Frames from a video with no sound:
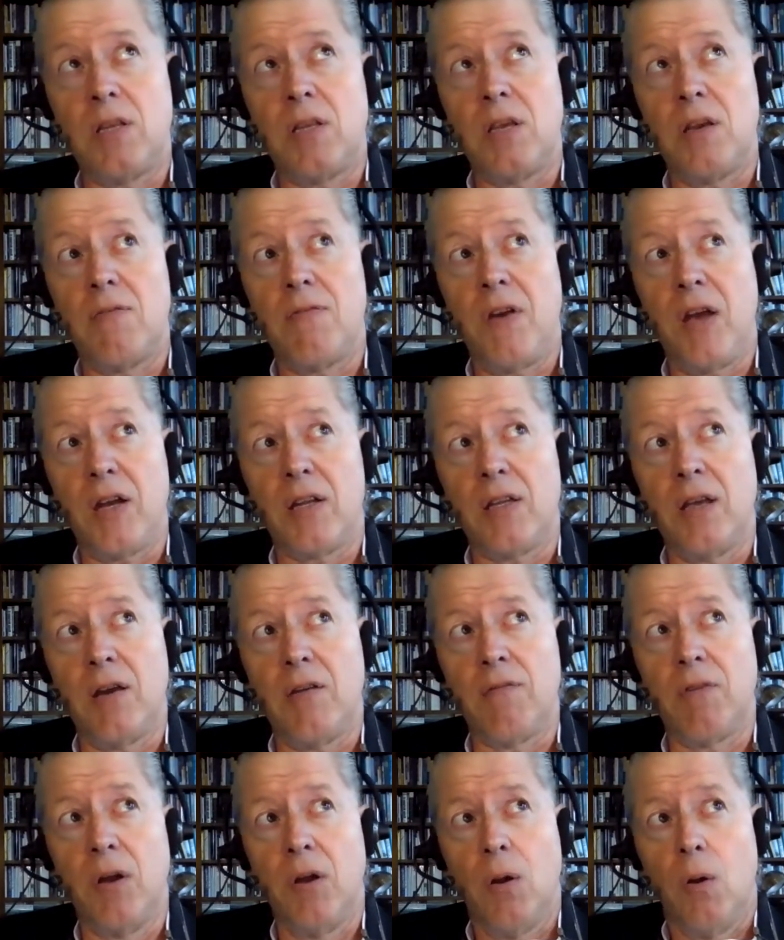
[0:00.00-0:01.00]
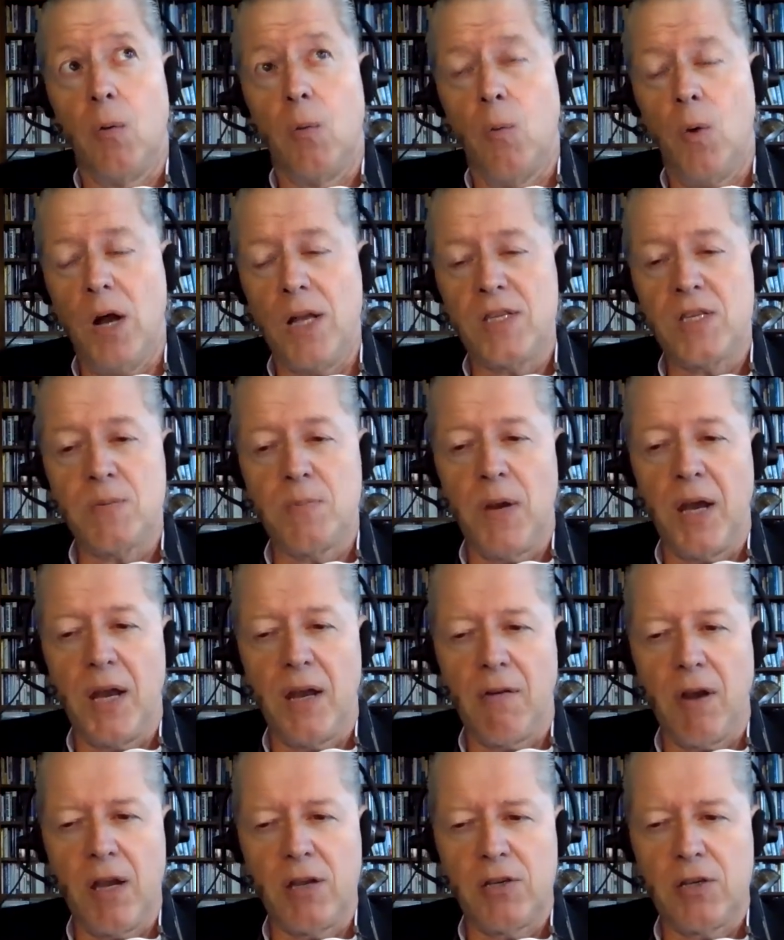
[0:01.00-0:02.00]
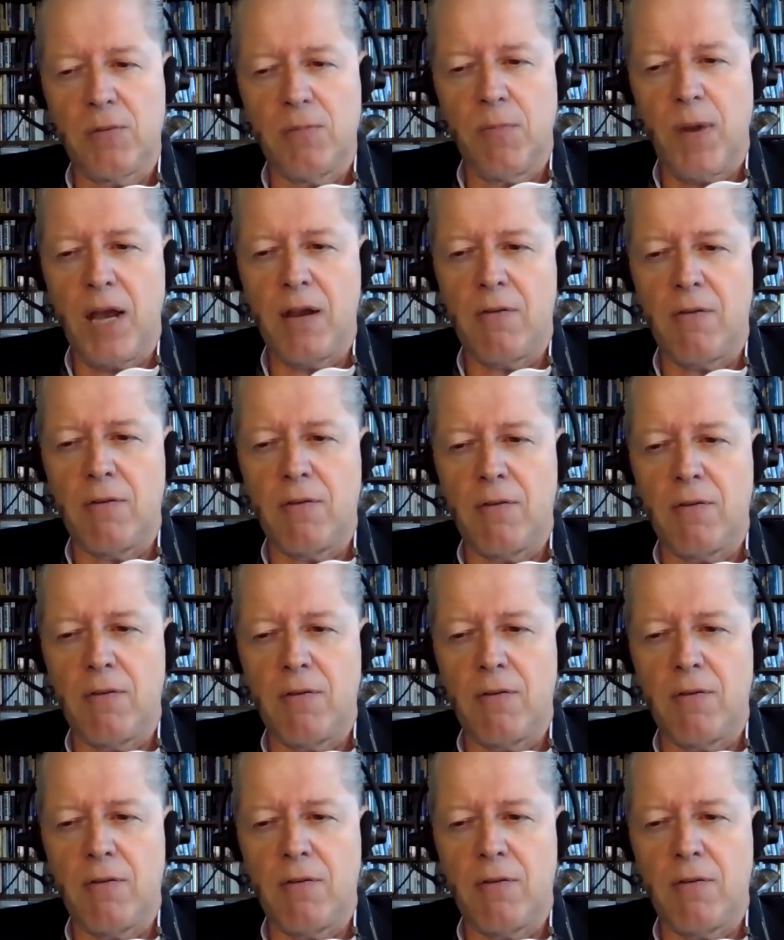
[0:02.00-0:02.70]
to the effect of, once migrants